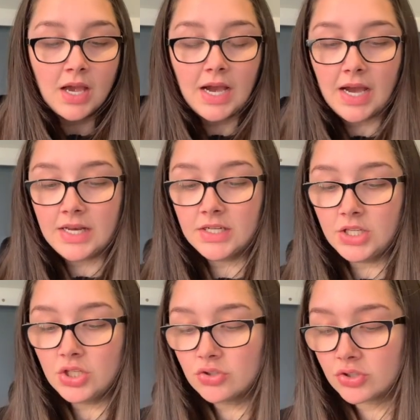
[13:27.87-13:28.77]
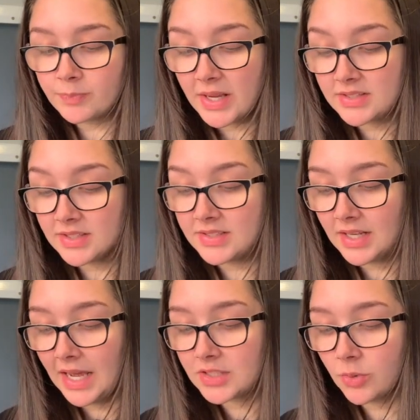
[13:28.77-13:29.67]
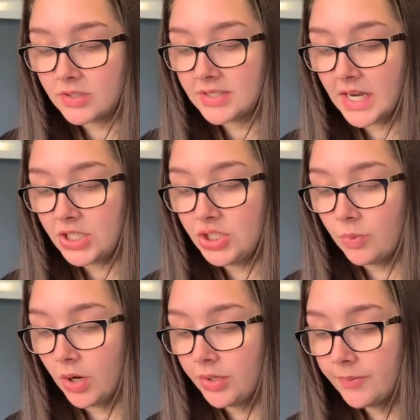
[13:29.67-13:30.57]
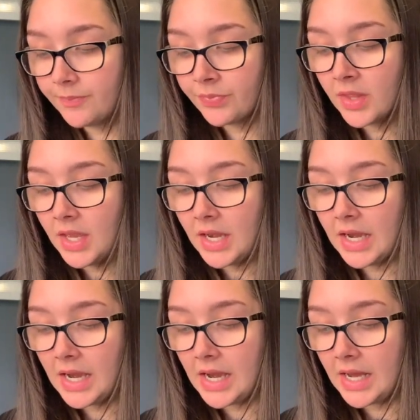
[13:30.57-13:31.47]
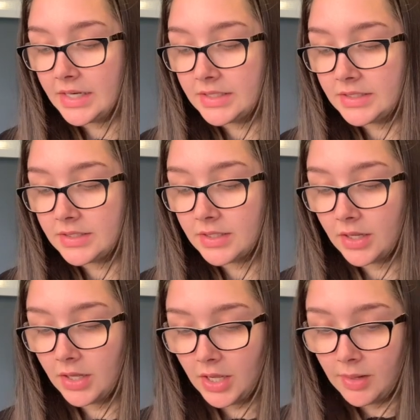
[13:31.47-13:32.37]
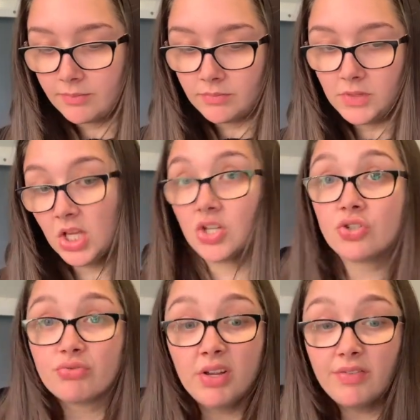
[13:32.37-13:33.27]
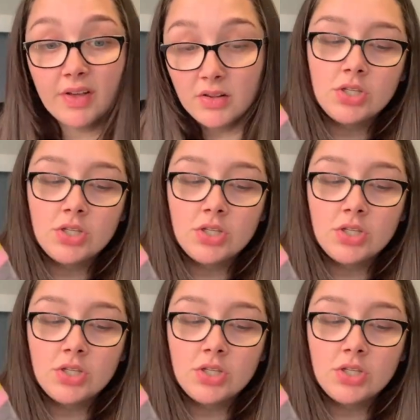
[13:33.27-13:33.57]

And you just basically select what size you want, and you can just refill.